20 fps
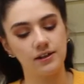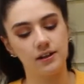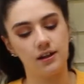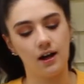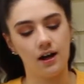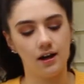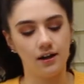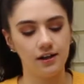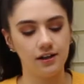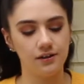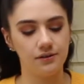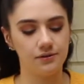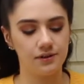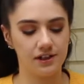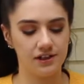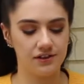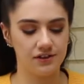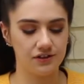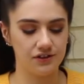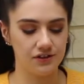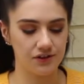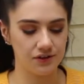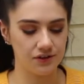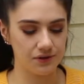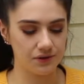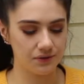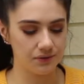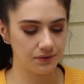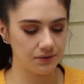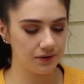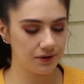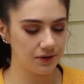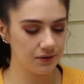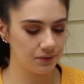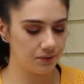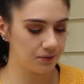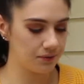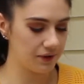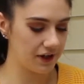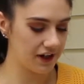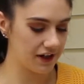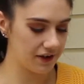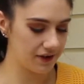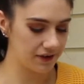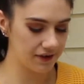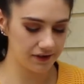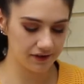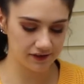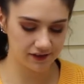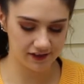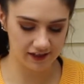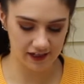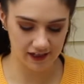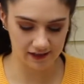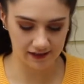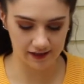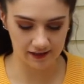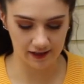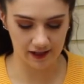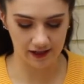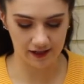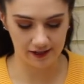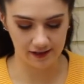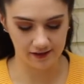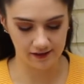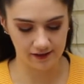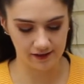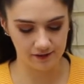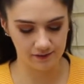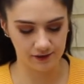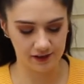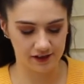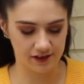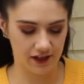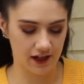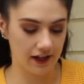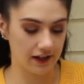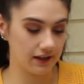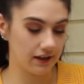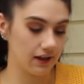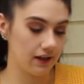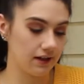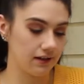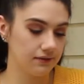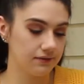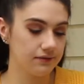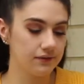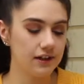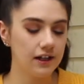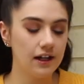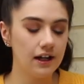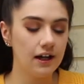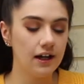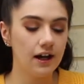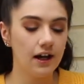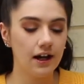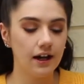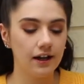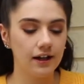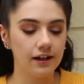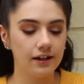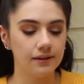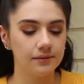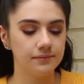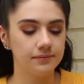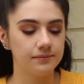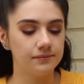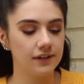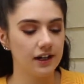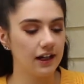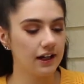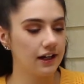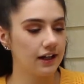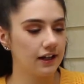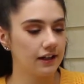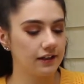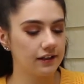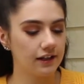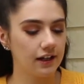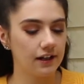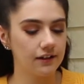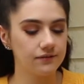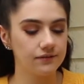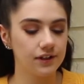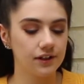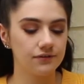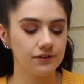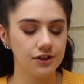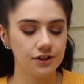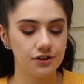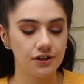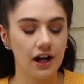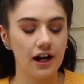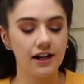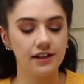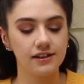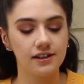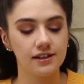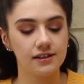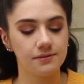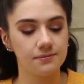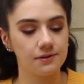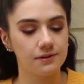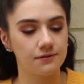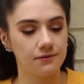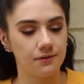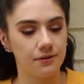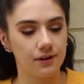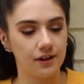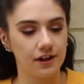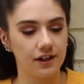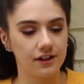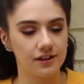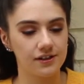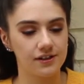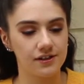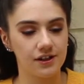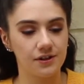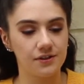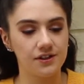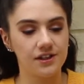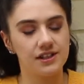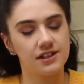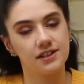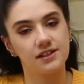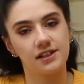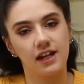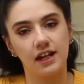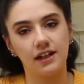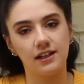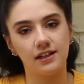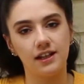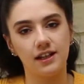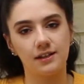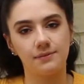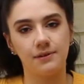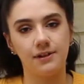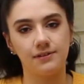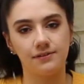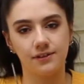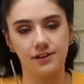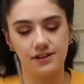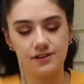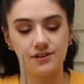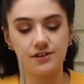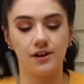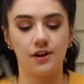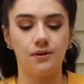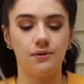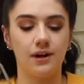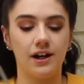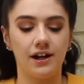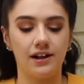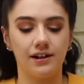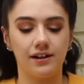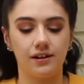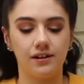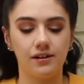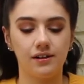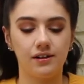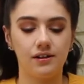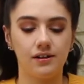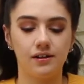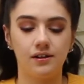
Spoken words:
lot you can do with dandelions, which I love. And I've never tried this before, so this is kind of like my first go at it.